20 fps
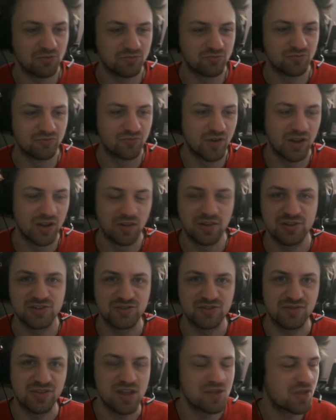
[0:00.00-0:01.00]
really
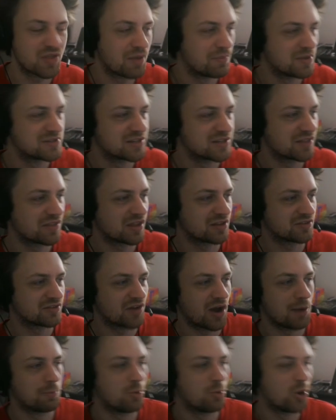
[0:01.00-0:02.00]
just think they're missing the
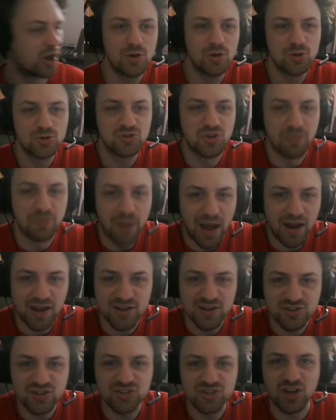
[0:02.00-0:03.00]
entire point. So Matt
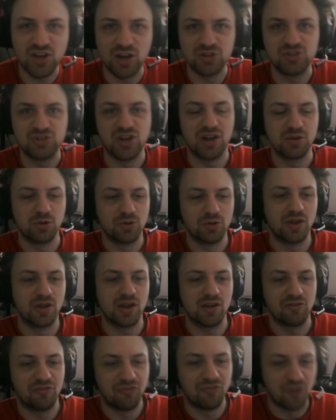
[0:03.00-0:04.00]
is just a
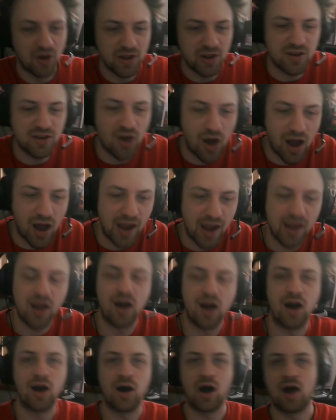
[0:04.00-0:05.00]
genuinely funny guy.
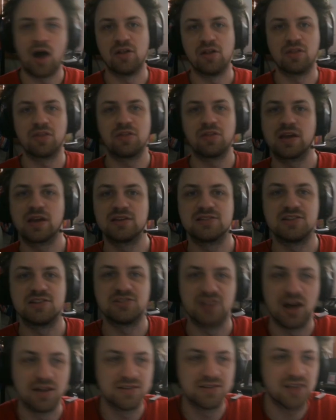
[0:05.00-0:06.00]
Uh, another thing is he
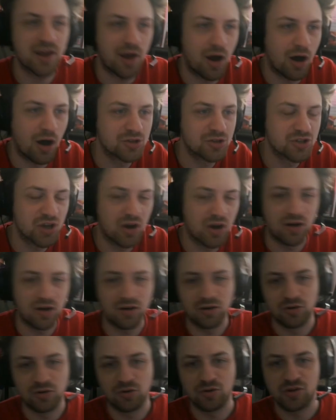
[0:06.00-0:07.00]
sounds like Archer
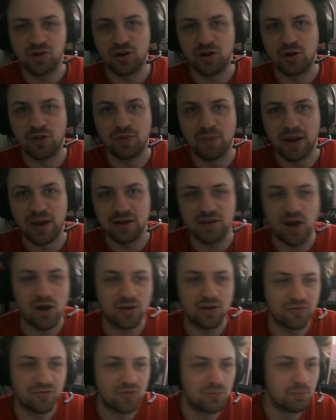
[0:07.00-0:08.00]
or you know the main
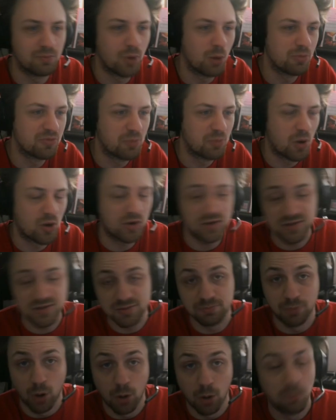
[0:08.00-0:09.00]
character from Bob's Burgers,
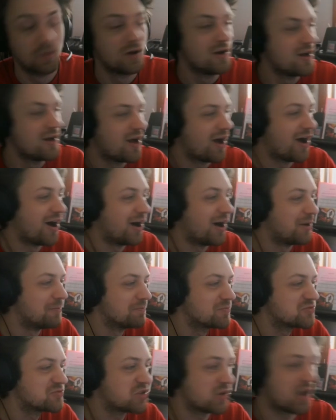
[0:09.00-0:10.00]
Bob. Um,
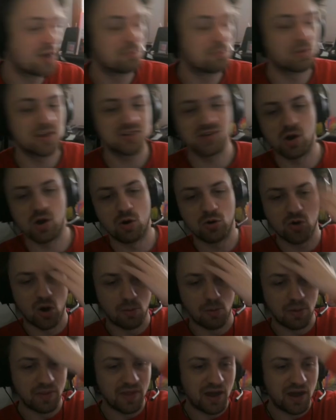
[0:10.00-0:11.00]
so yeah, please go and
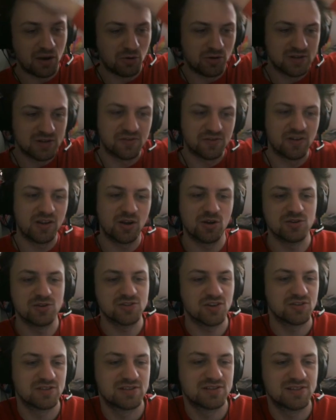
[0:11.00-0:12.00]
comment that on his videos
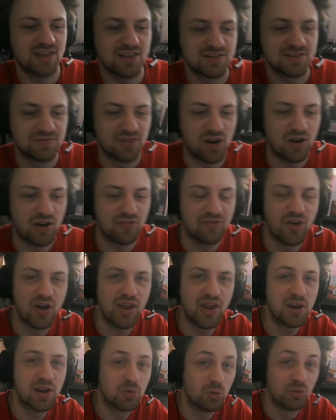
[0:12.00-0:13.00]
because it's it's very funny
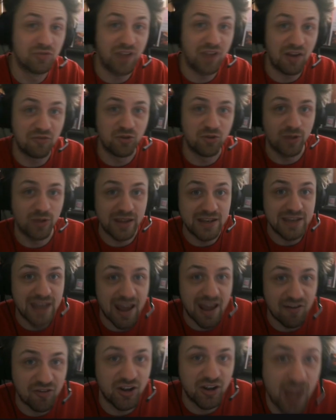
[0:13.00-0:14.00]
and it will definitely
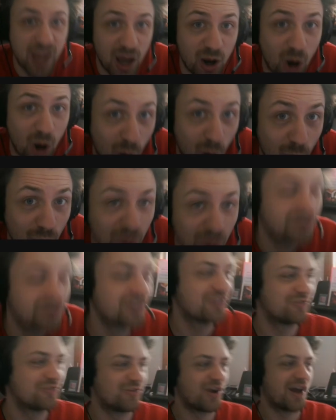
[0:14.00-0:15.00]
never get old.
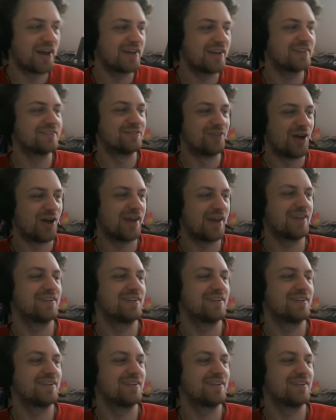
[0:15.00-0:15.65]
Right, right.